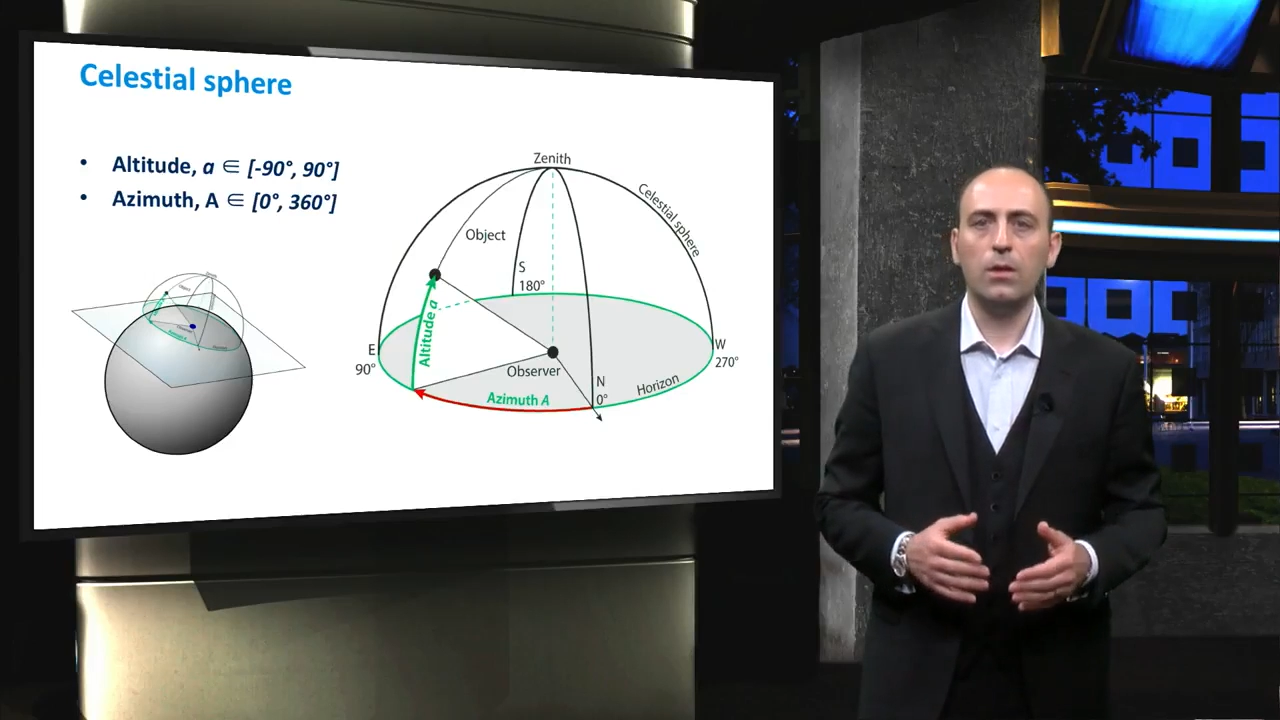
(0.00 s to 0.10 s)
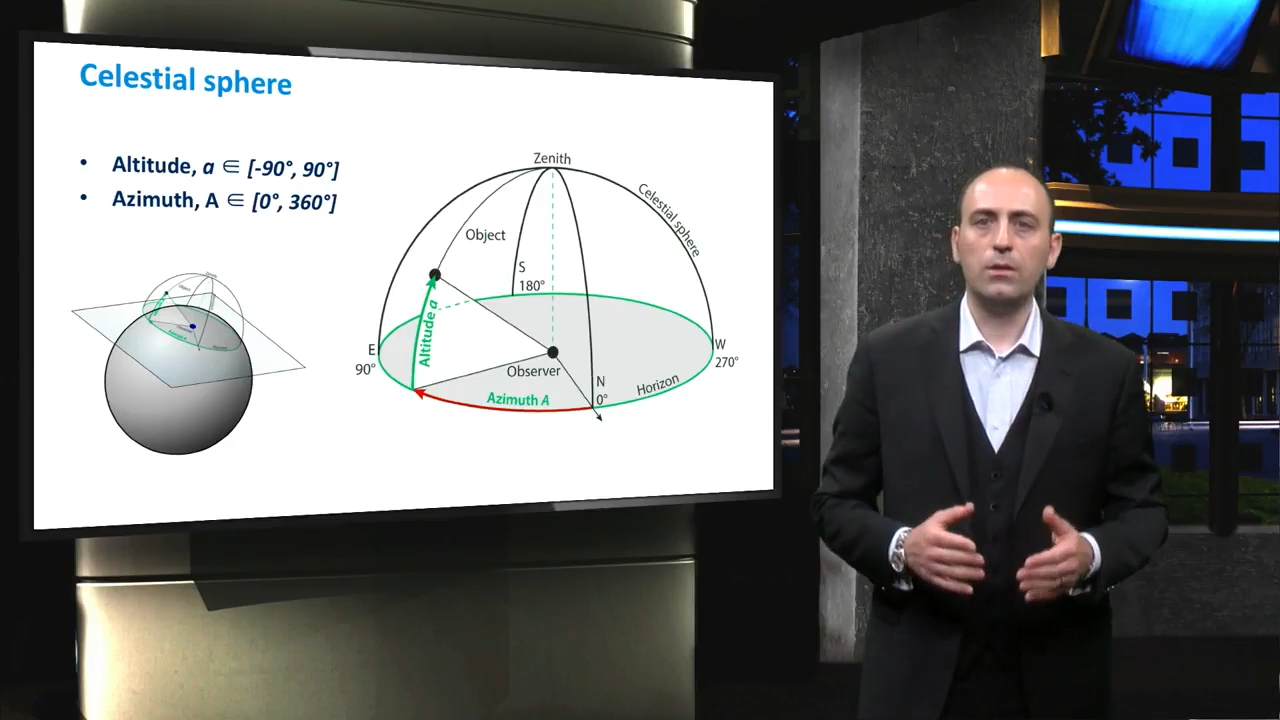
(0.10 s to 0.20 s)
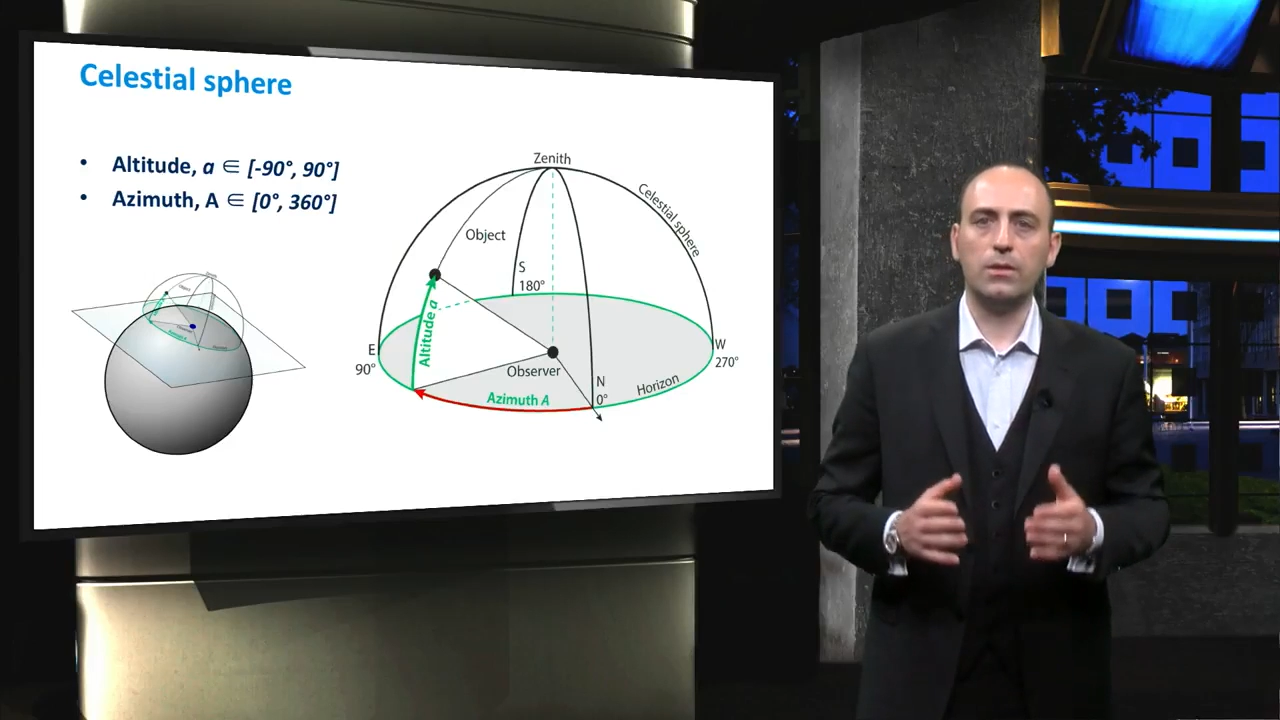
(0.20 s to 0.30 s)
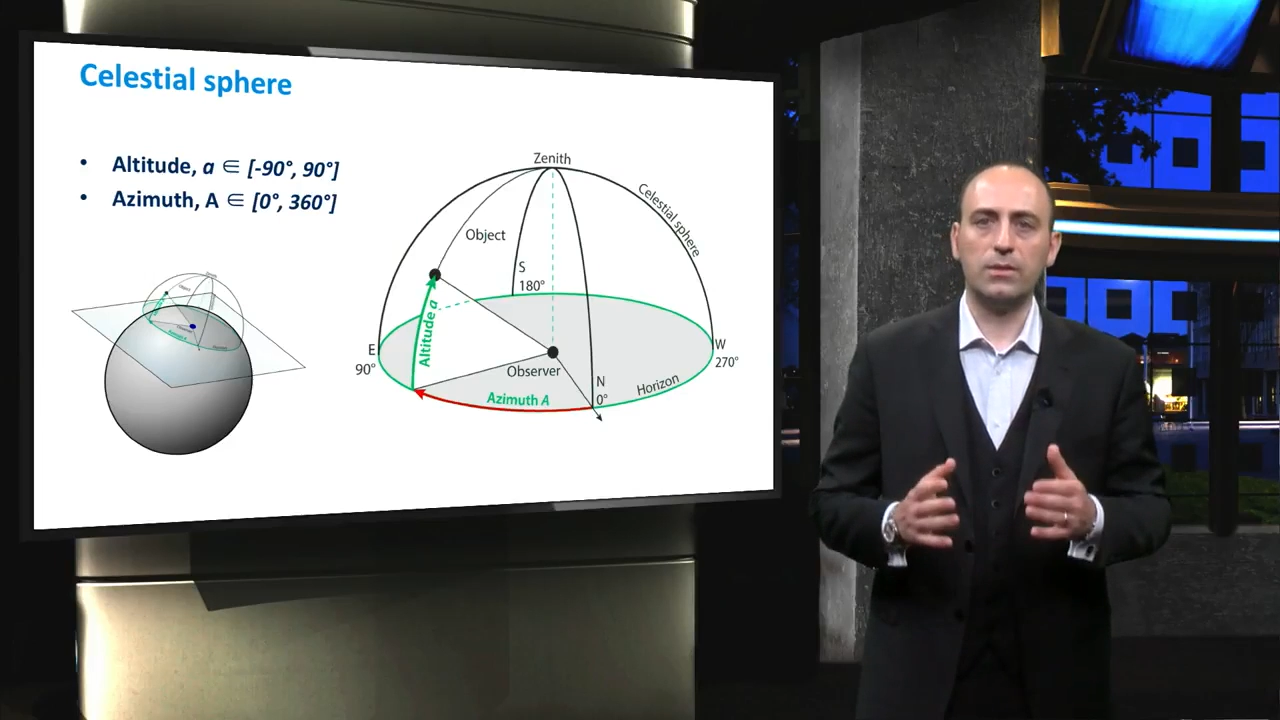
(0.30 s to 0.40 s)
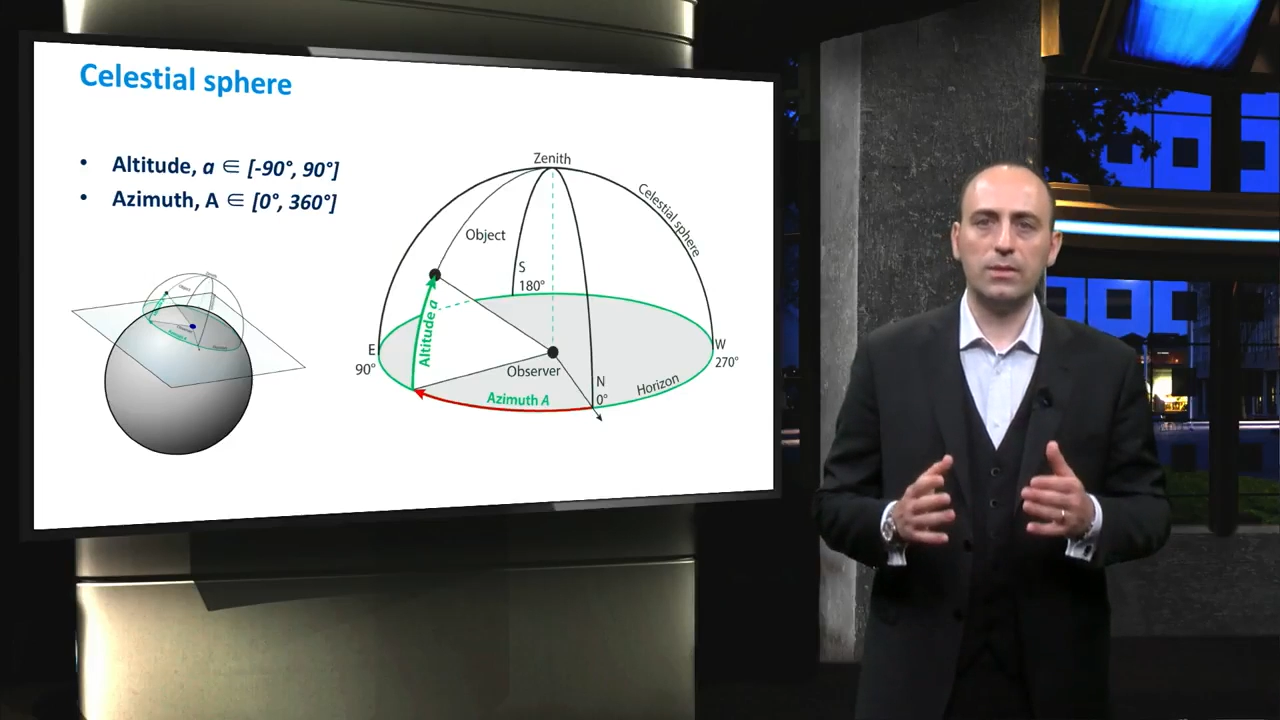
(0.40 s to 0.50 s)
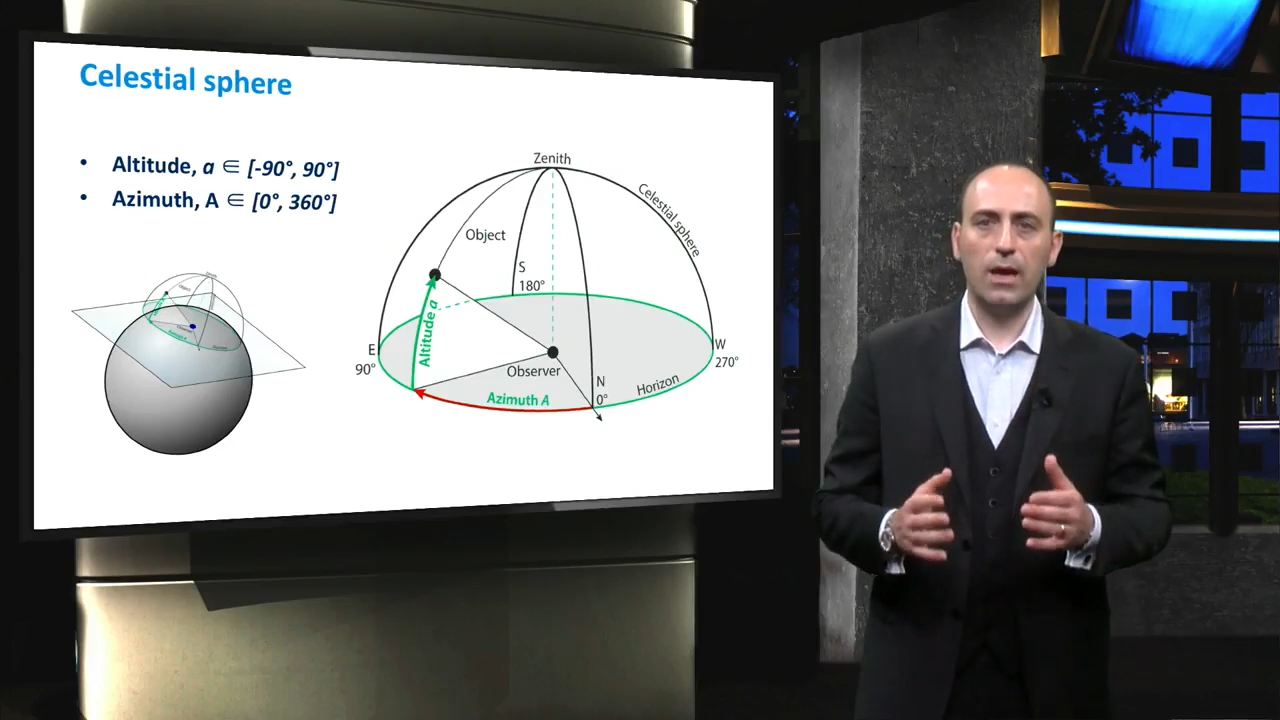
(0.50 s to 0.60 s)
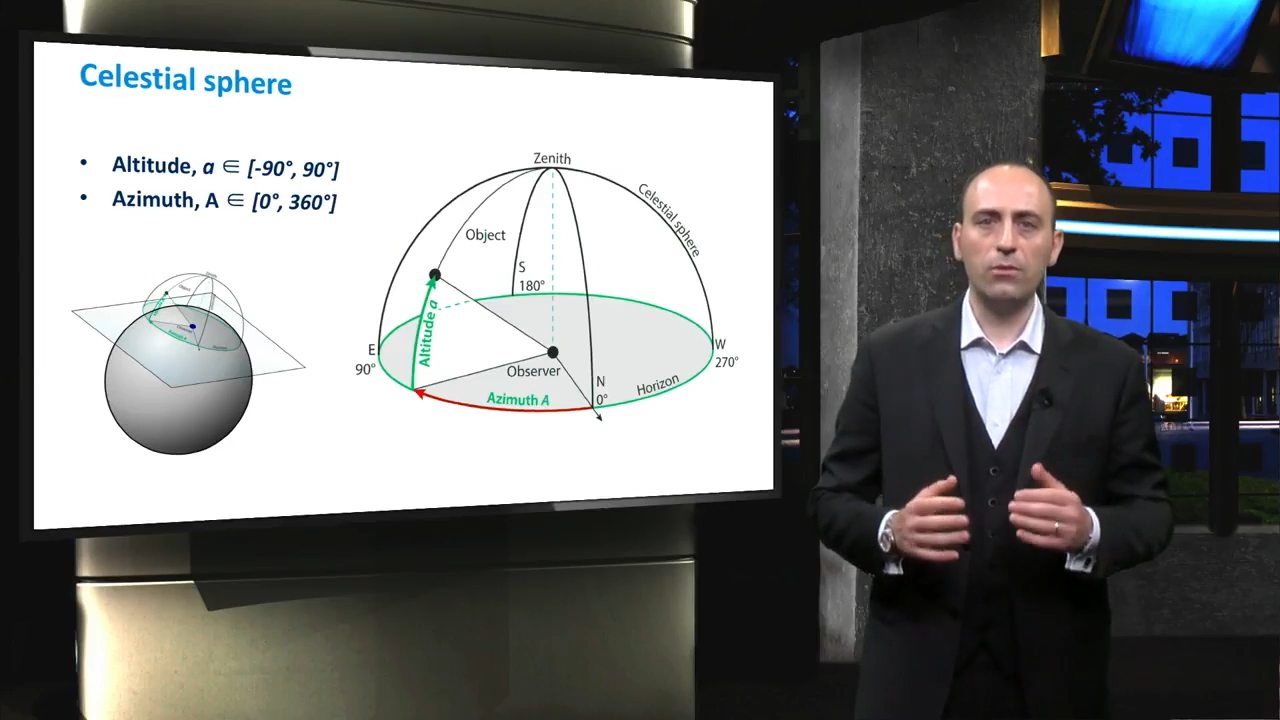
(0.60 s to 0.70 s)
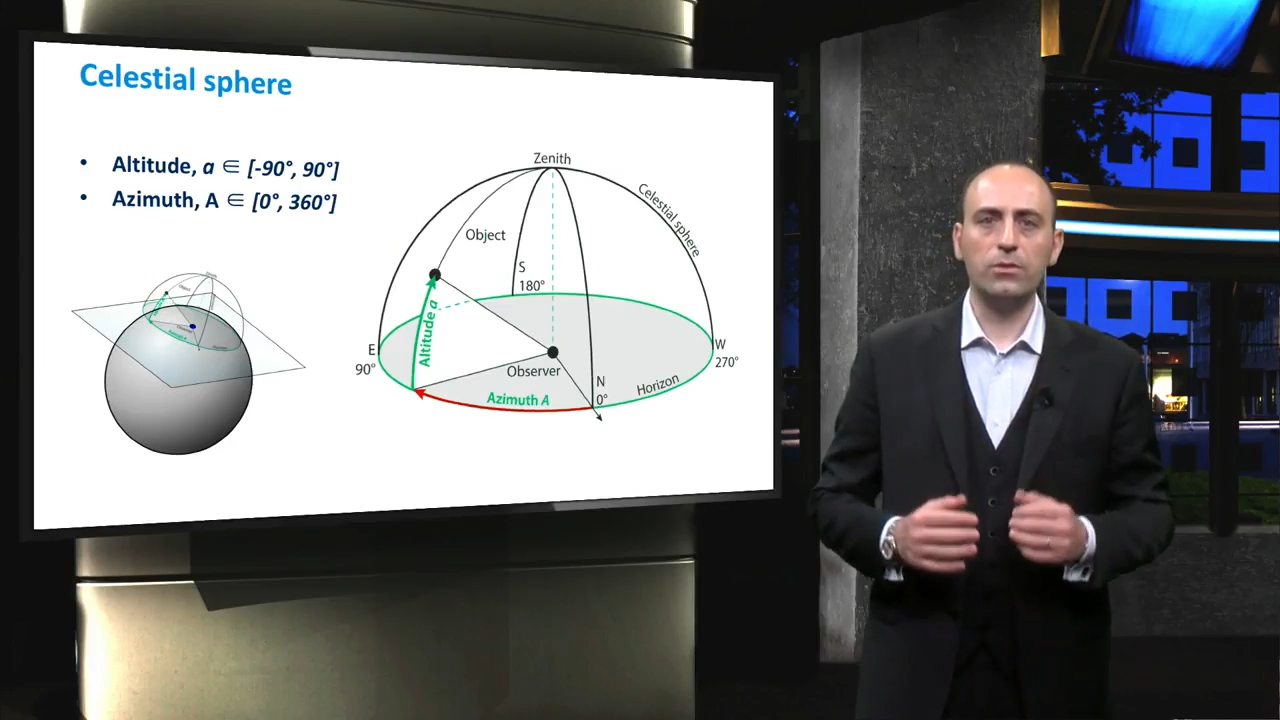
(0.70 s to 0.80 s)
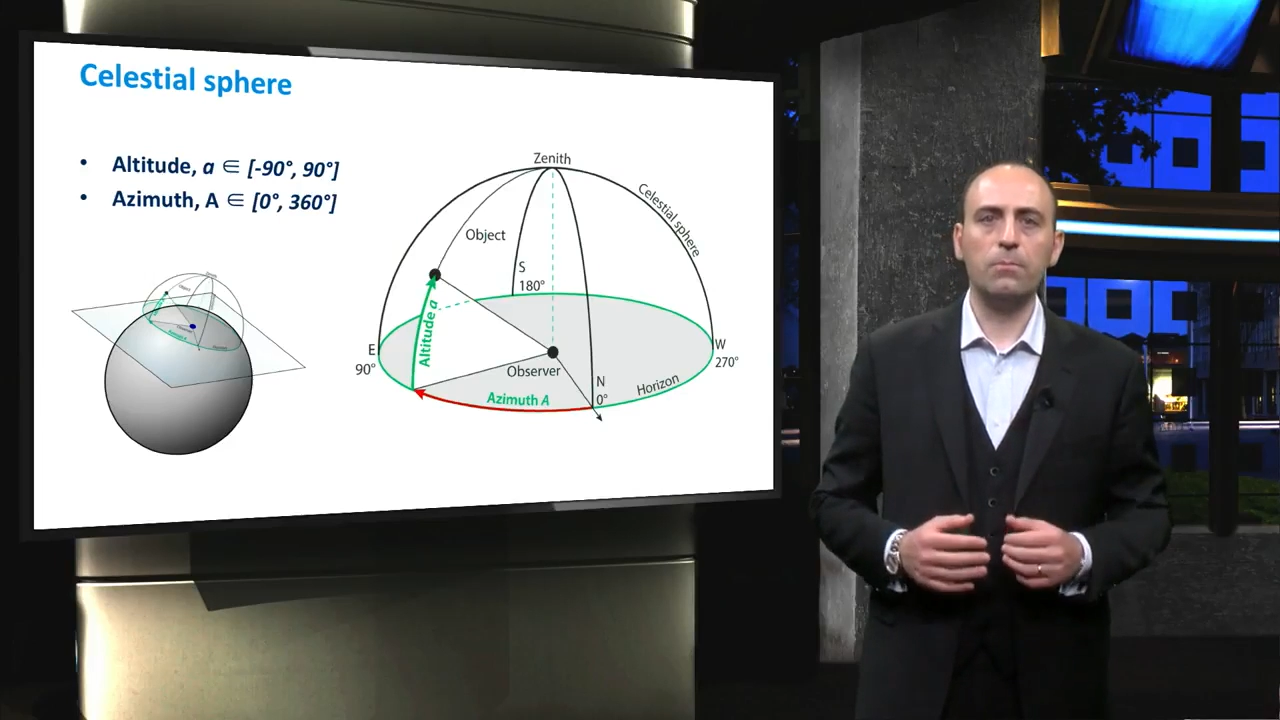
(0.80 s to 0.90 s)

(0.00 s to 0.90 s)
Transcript: the south